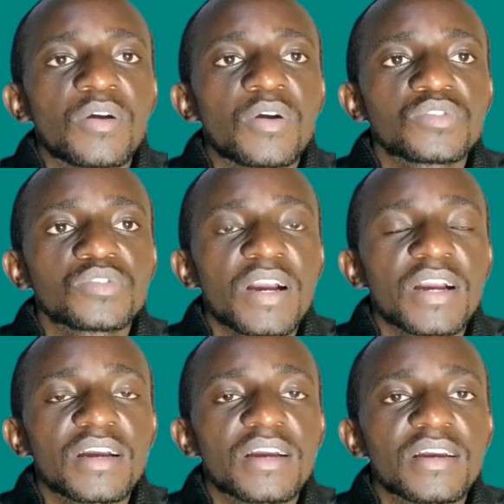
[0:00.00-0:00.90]

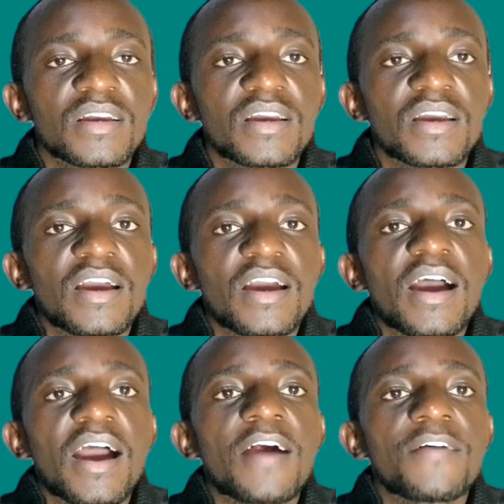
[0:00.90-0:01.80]
coursework
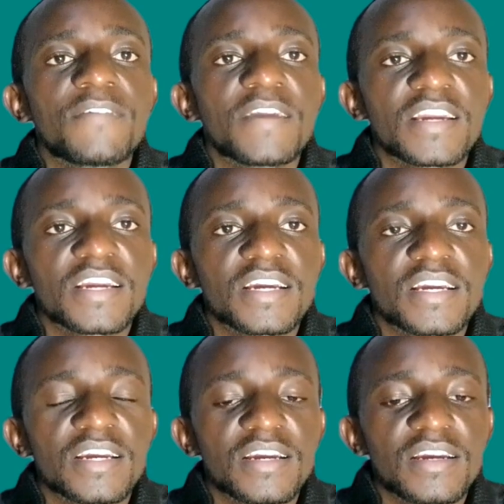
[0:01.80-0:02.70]
are fake.
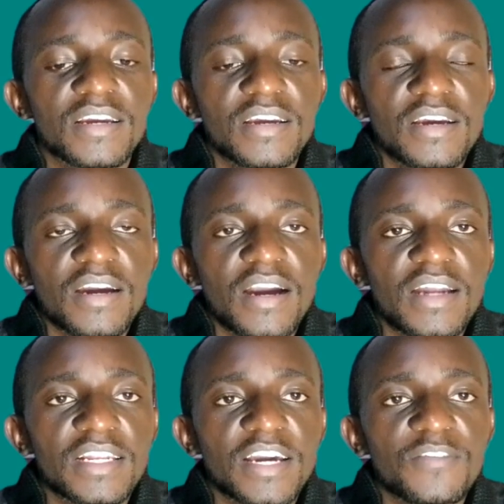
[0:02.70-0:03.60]

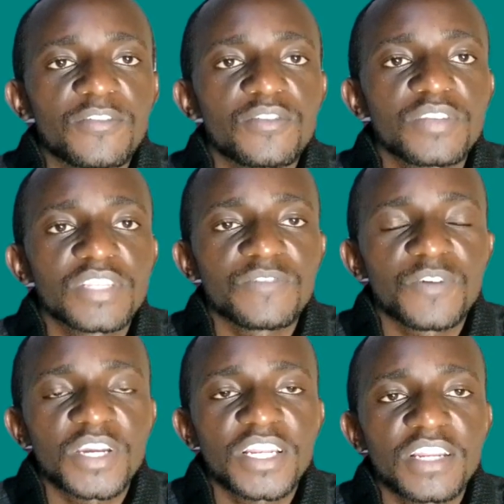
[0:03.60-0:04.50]
And I have always
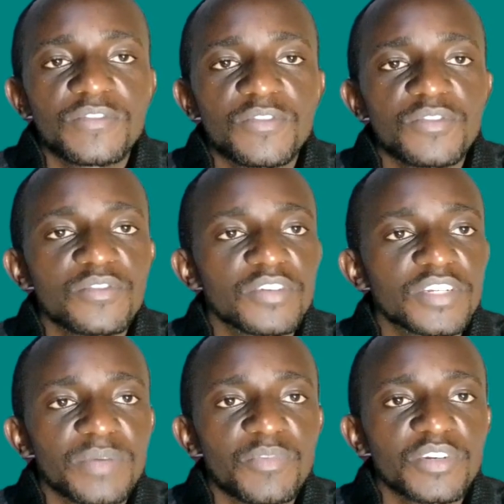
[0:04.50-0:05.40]
advocated for you
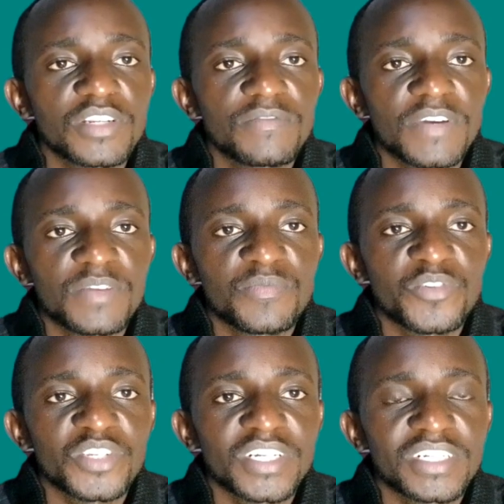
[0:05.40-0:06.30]
not supporting fake
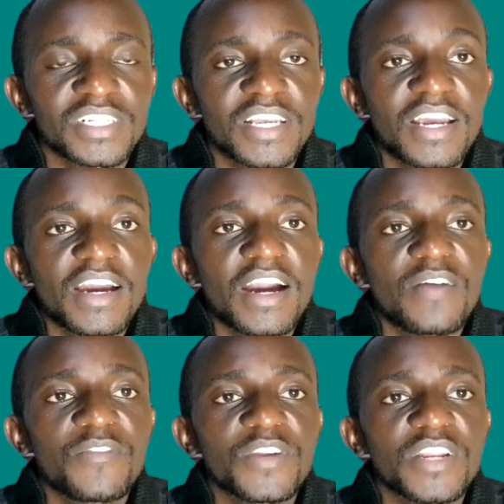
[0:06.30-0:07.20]
projects.
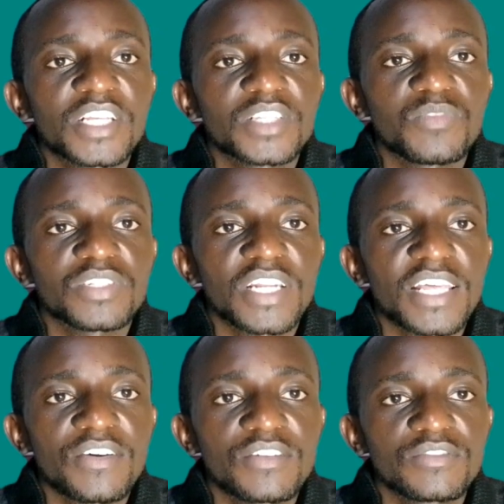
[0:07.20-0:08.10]
I've already exposed
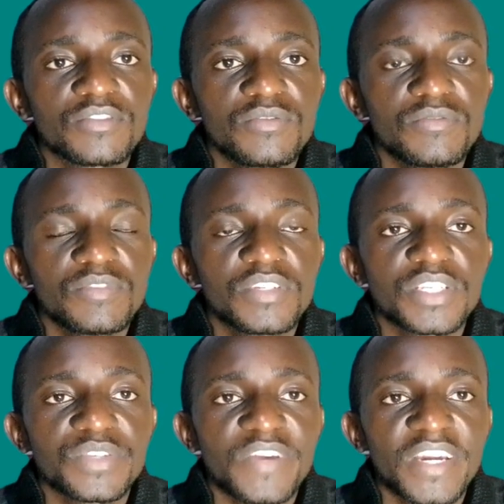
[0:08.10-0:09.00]
another one to you
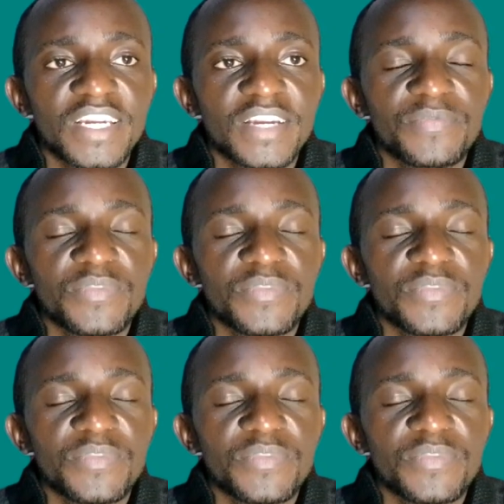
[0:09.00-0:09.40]
which is fake.